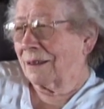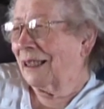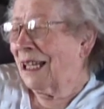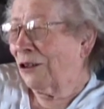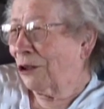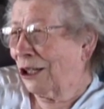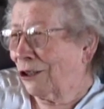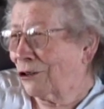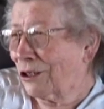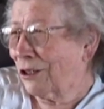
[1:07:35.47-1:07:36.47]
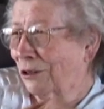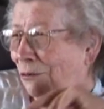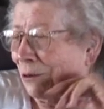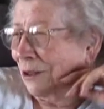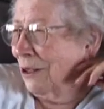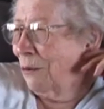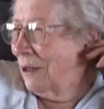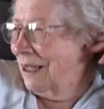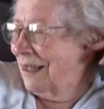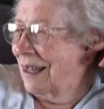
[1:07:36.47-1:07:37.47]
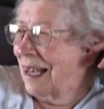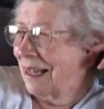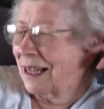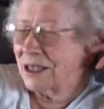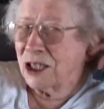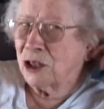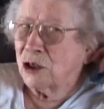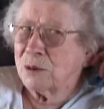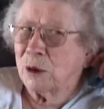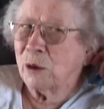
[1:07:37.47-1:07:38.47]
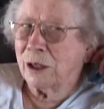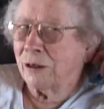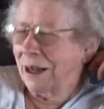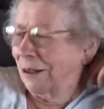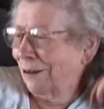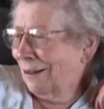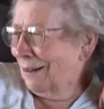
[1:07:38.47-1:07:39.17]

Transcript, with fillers: later years that we, that we did that. I still use my wheat grinder.